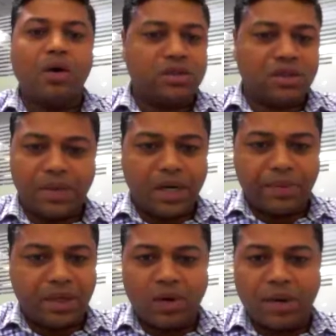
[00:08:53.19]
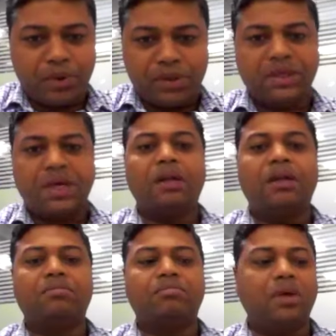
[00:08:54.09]
cost of that particular project,
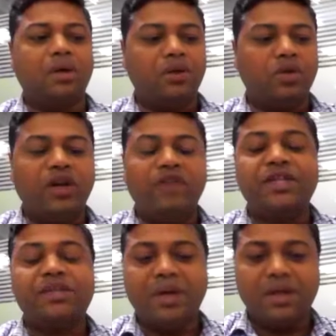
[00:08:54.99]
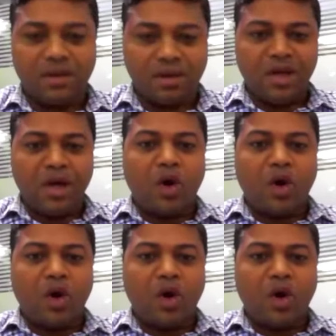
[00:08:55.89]
and the investment the